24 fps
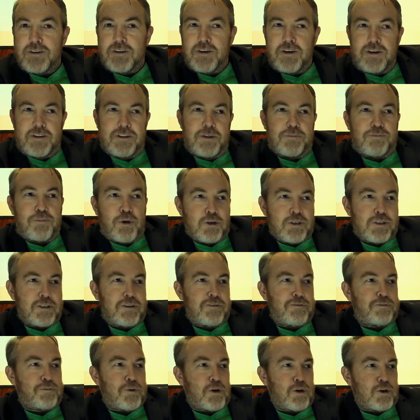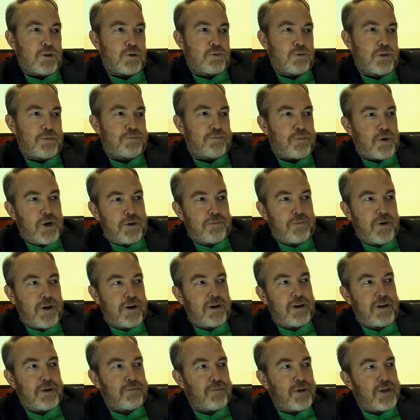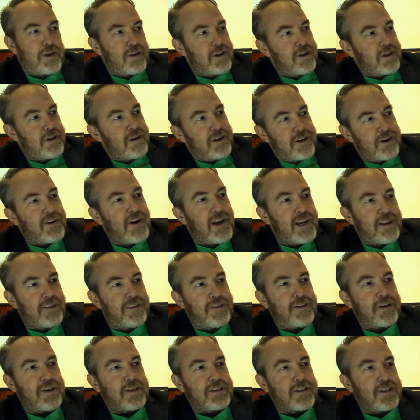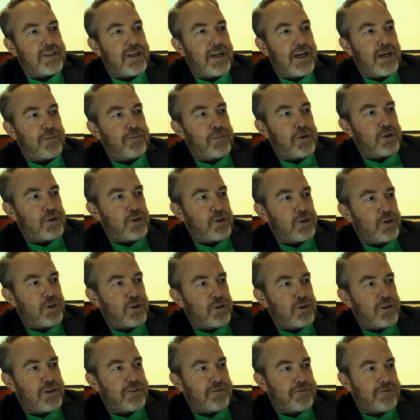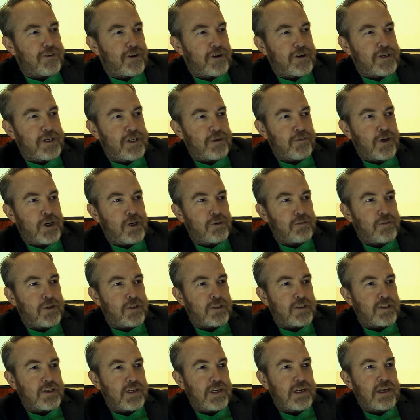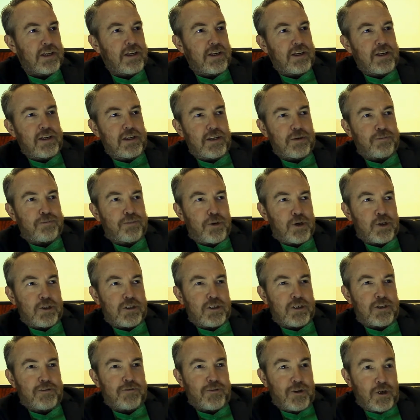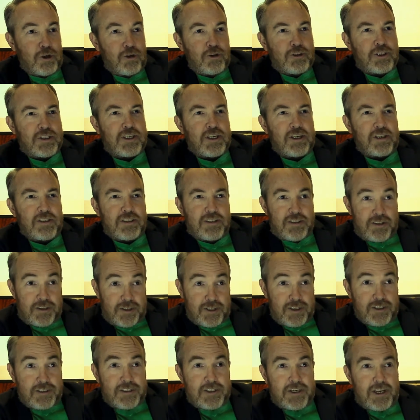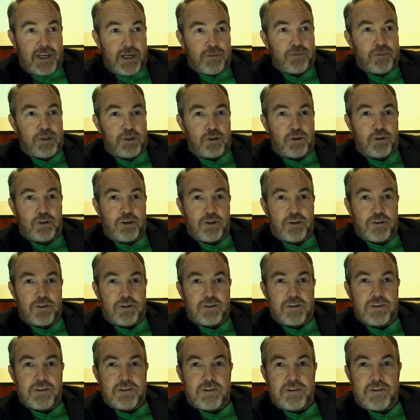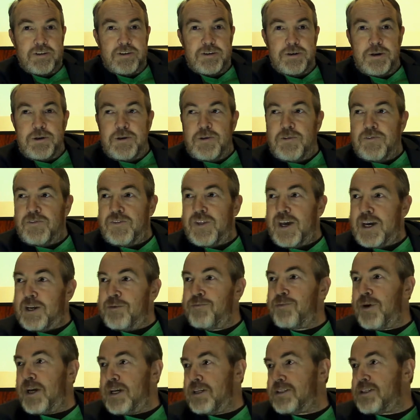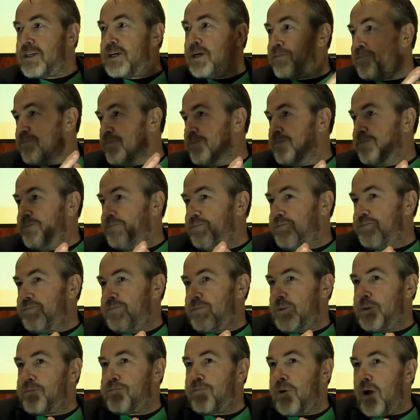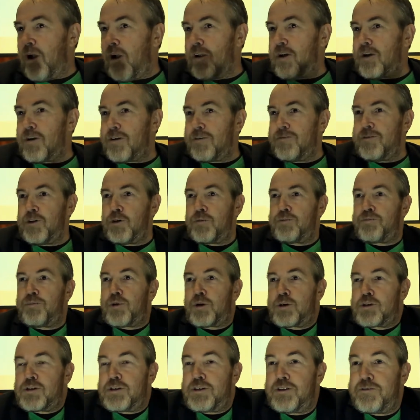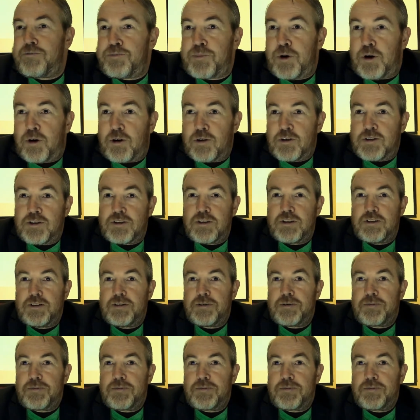And the positive past would primarily be great things that happened to you, defining moments in a positive, good sense, things that happened to you. That makes up the bulk of your positive past.